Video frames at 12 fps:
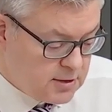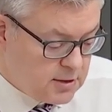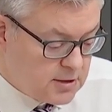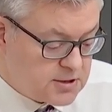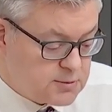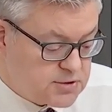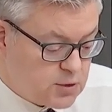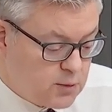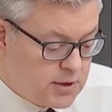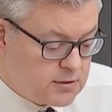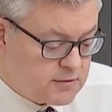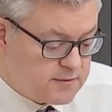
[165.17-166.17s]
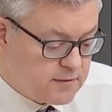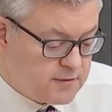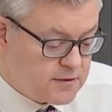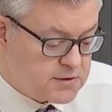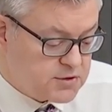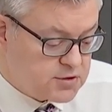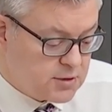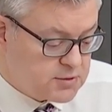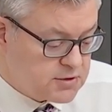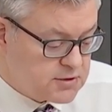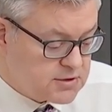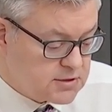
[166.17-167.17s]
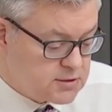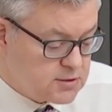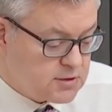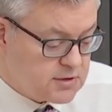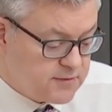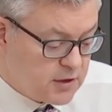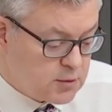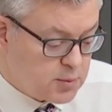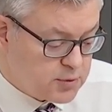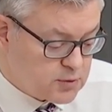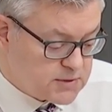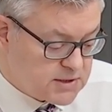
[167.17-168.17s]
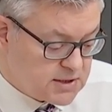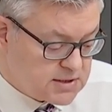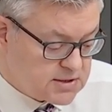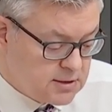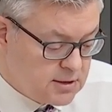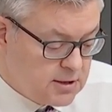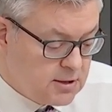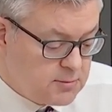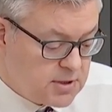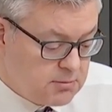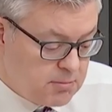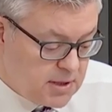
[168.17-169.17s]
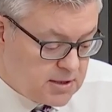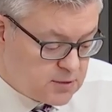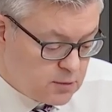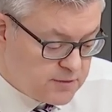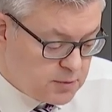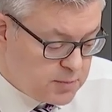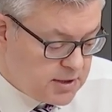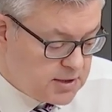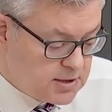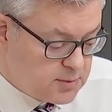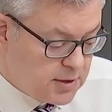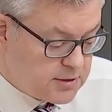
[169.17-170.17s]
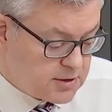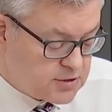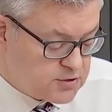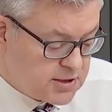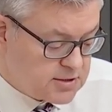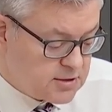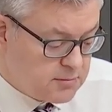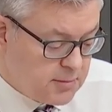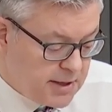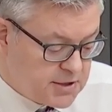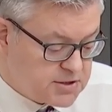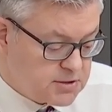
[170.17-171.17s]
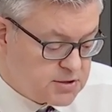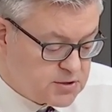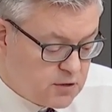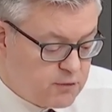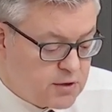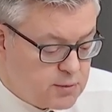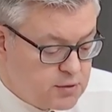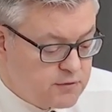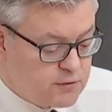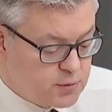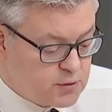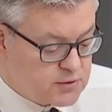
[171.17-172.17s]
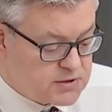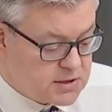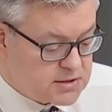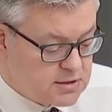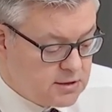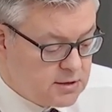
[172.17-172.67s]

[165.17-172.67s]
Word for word: and that it was aware of further disruptions to the development process being made over the period by the contractor managing the software approval process